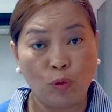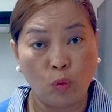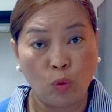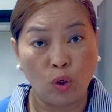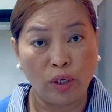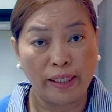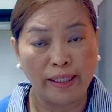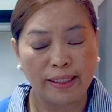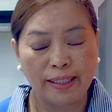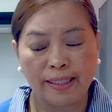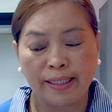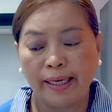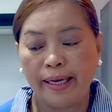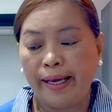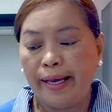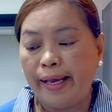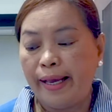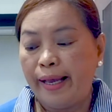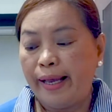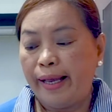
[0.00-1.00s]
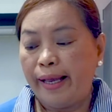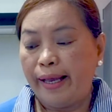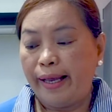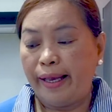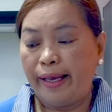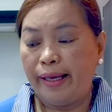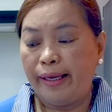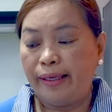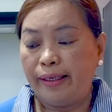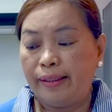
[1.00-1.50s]
quart,
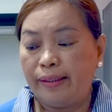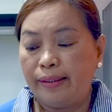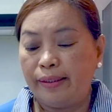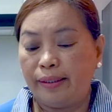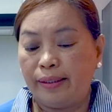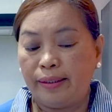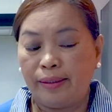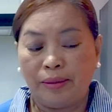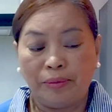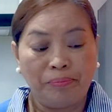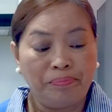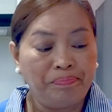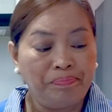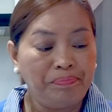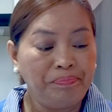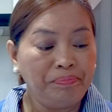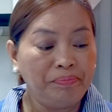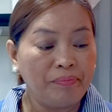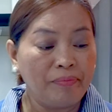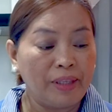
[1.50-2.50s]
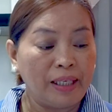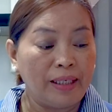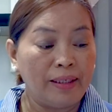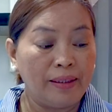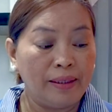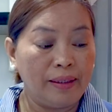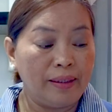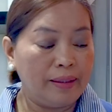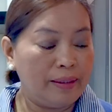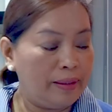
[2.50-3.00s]
and
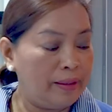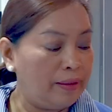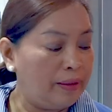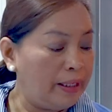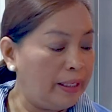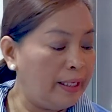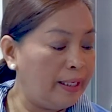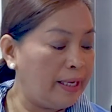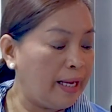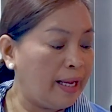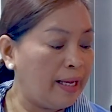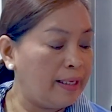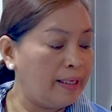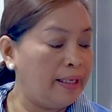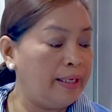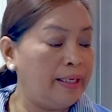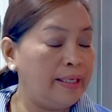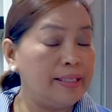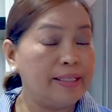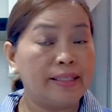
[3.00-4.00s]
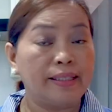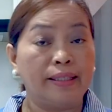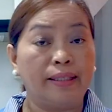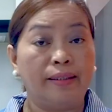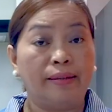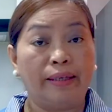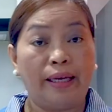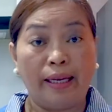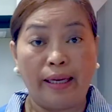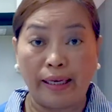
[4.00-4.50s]
it is
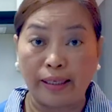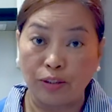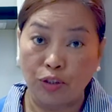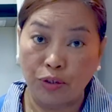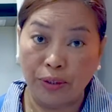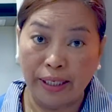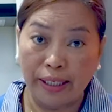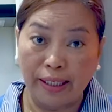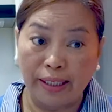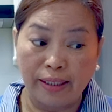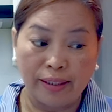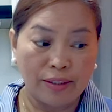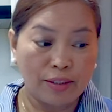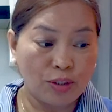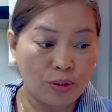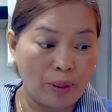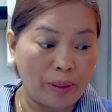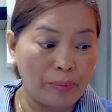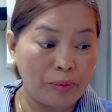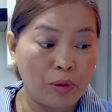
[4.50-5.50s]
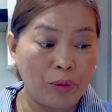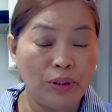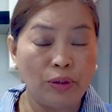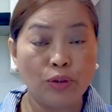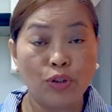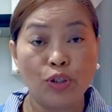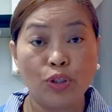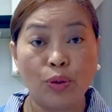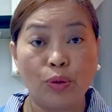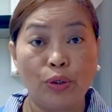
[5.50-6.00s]
electric. So I'm going
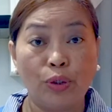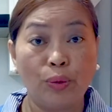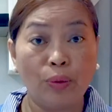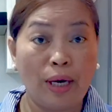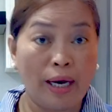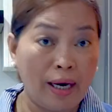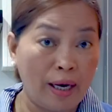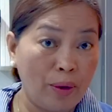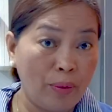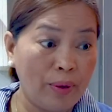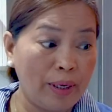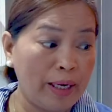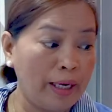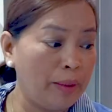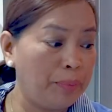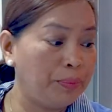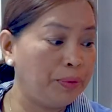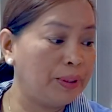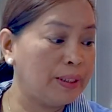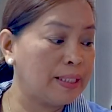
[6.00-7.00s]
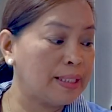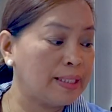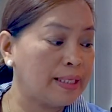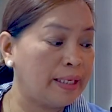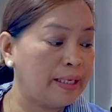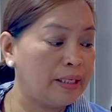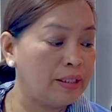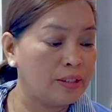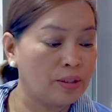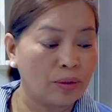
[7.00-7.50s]
to show you how I put the
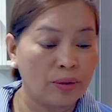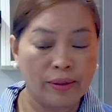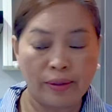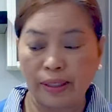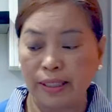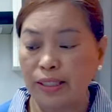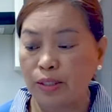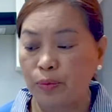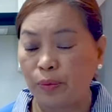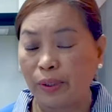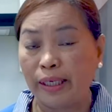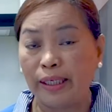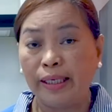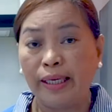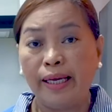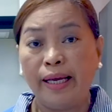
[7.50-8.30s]
settings on this one,